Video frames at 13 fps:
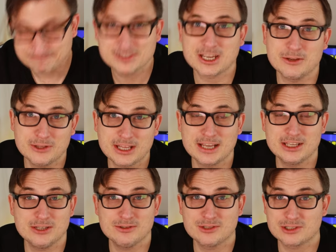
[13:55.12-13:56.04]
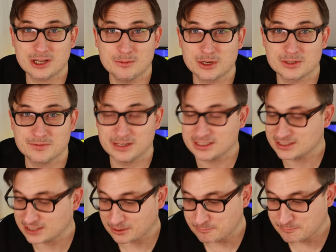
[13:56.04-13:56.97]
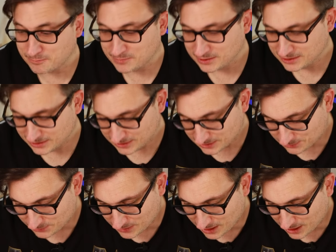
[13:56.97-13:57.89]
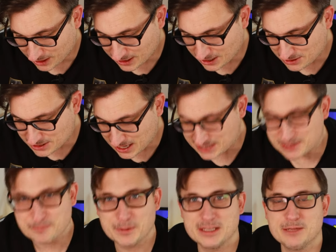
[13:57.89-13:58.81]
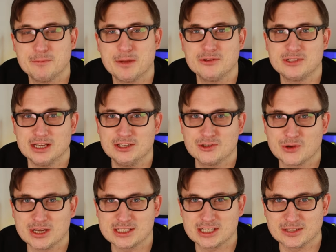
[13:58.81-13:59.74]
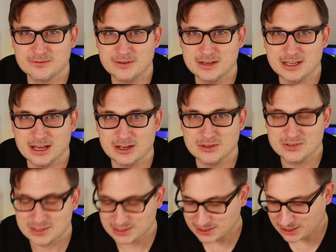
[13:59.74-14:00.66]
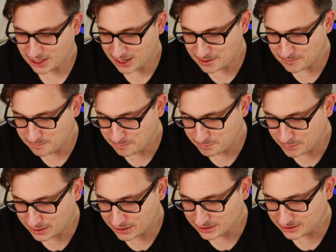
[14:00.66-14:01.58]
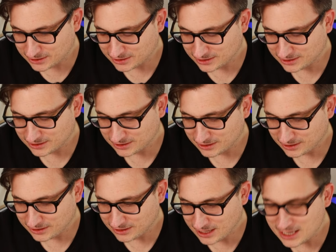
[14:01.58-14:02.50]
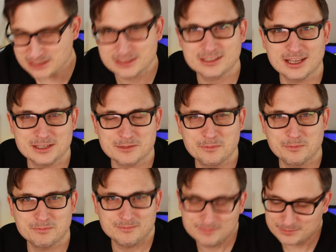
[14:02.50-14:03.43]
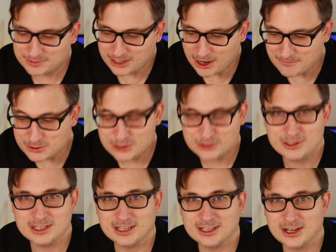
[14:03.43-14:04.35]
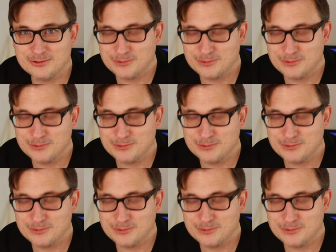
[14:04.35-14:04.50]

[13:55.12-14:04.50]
So thank you so much, Vince. I know this hasn't been the most interesting of videos, but it's I've enjoyed it. I